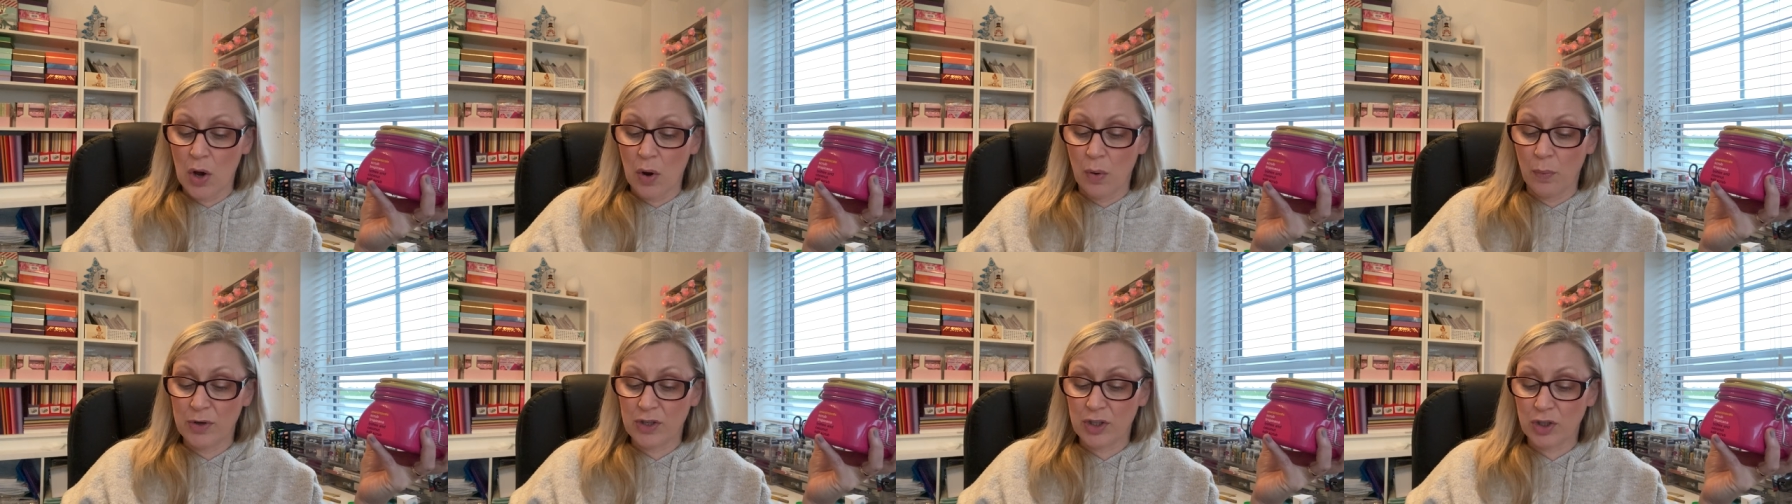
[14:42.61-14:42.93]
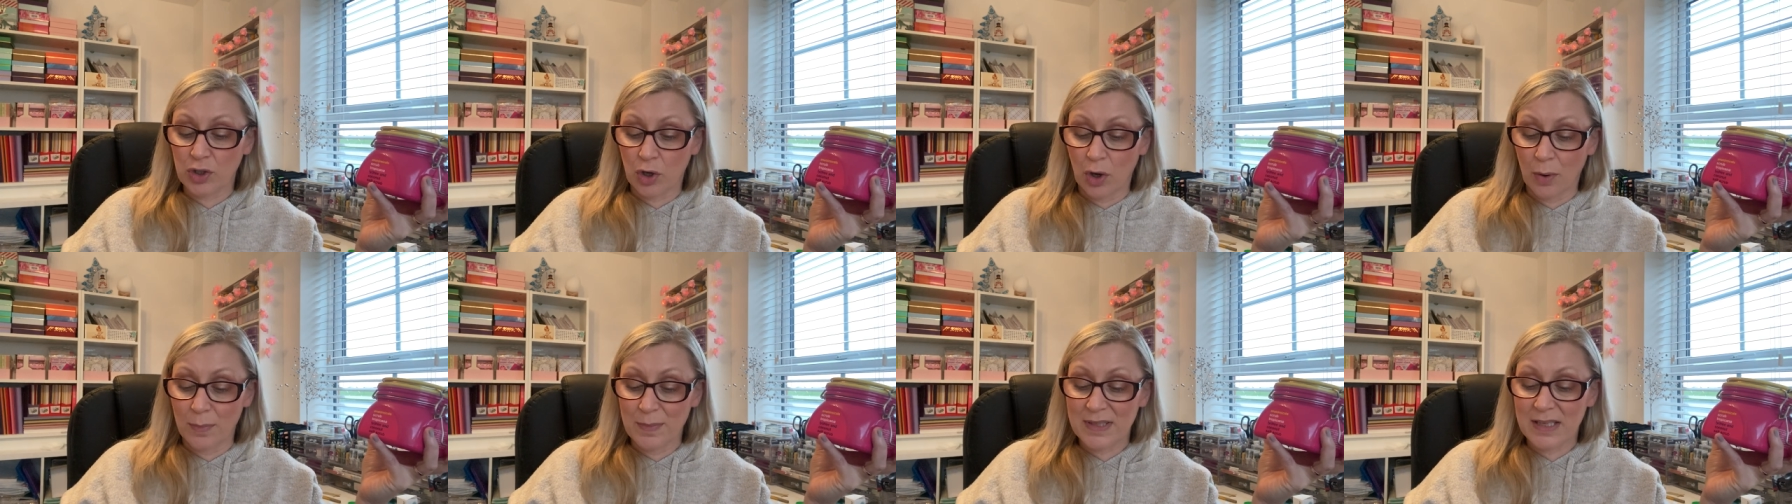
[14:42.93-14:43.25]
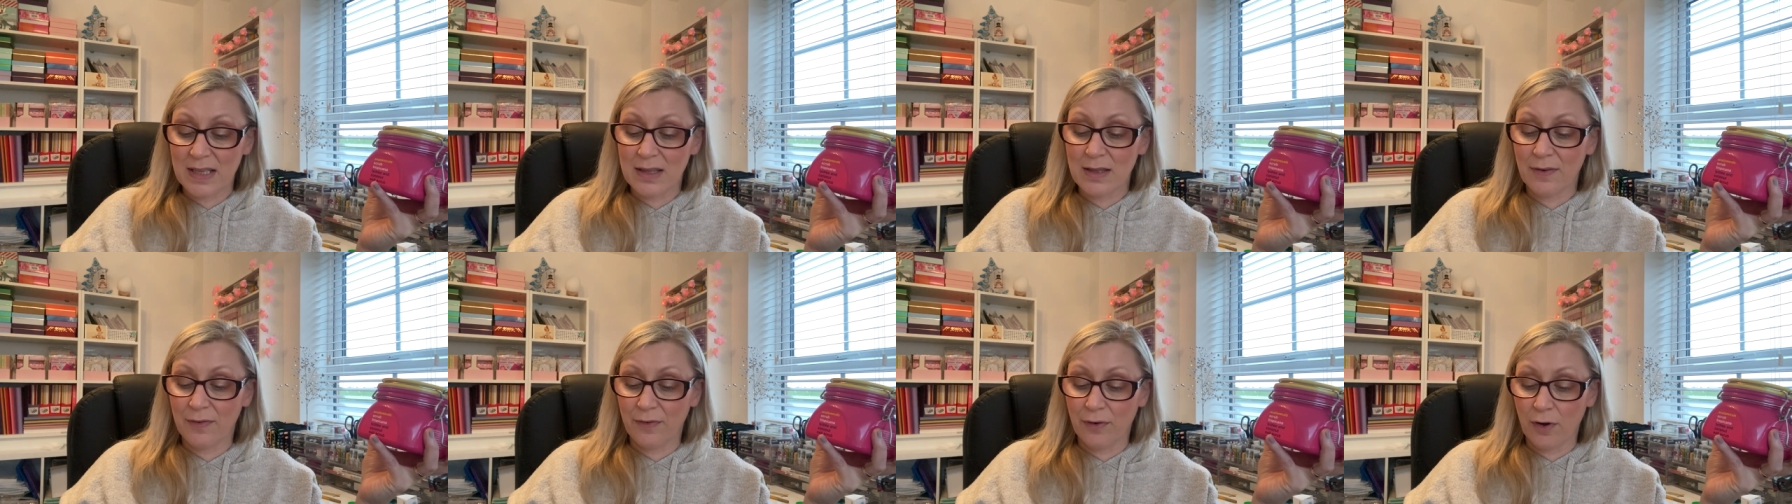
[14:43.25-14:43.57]
which comes
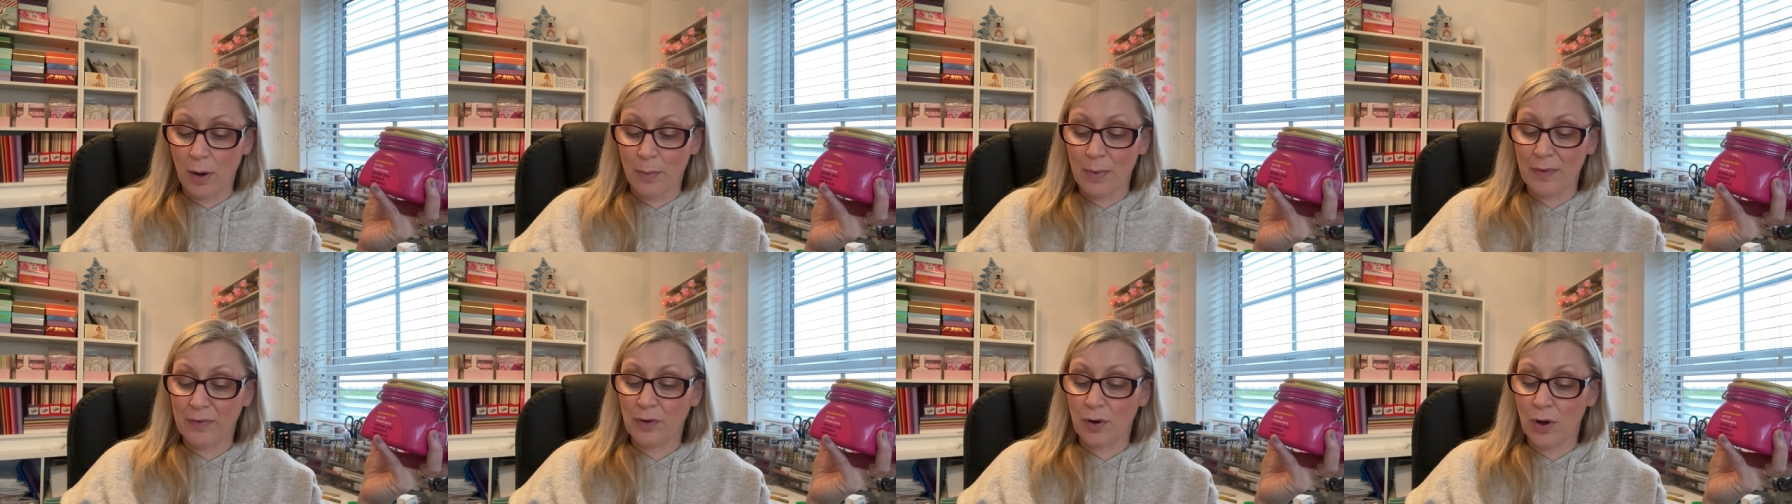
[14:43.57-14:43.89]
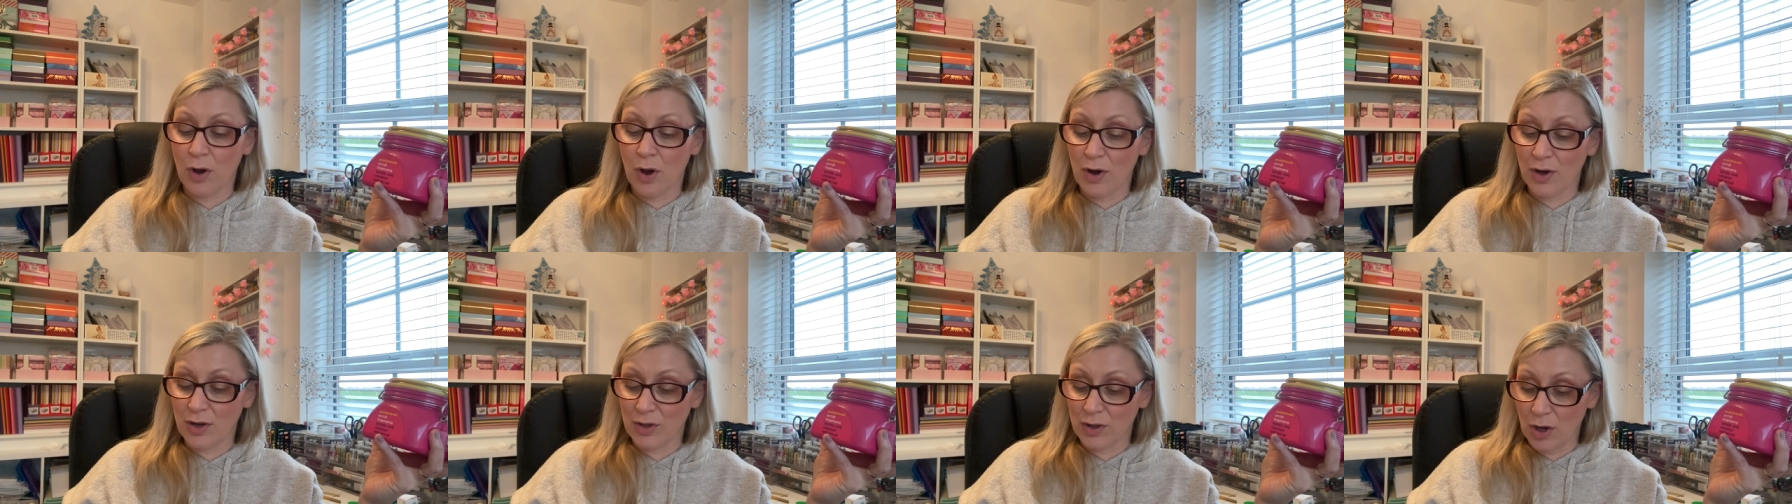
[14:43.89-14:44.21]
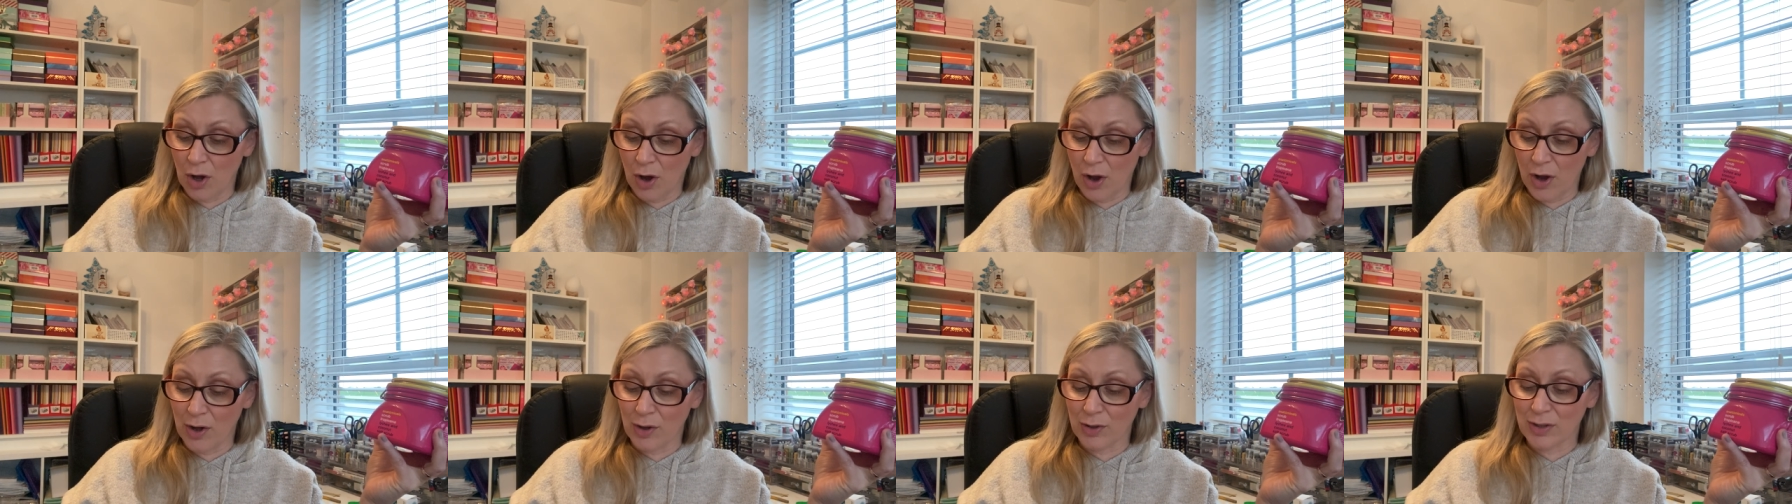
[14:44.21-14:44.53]
in the form of
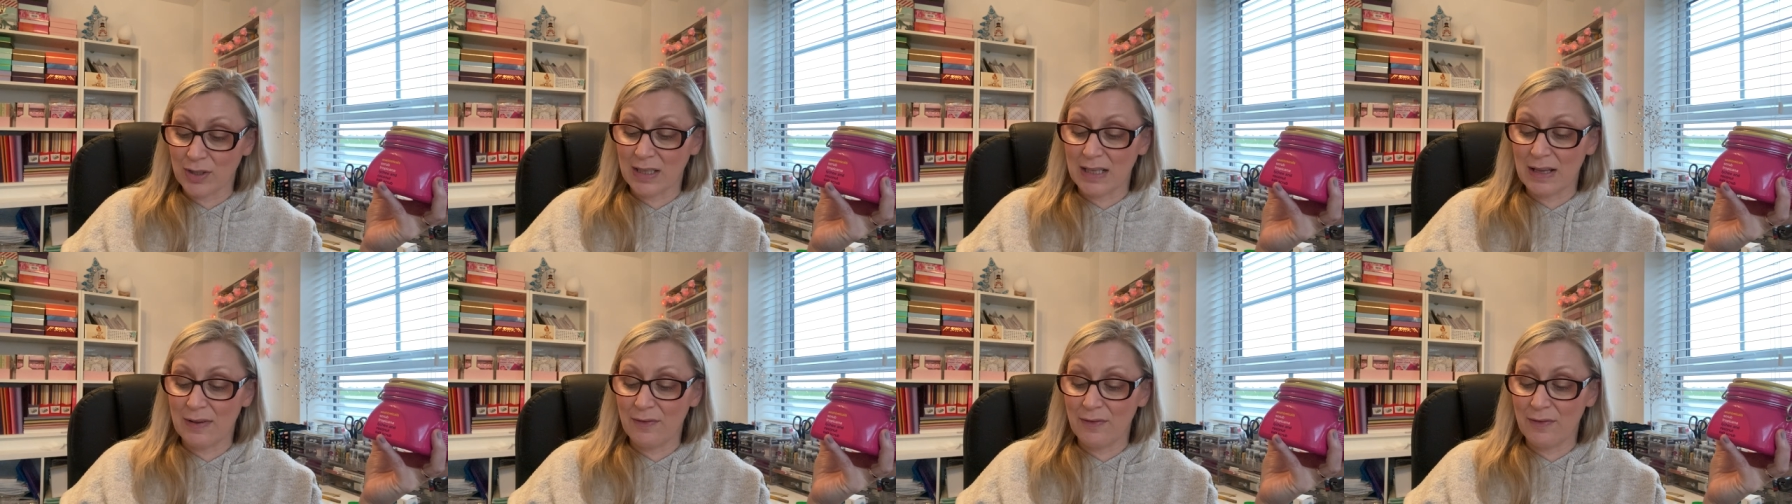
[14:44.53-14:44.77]
coconut oil to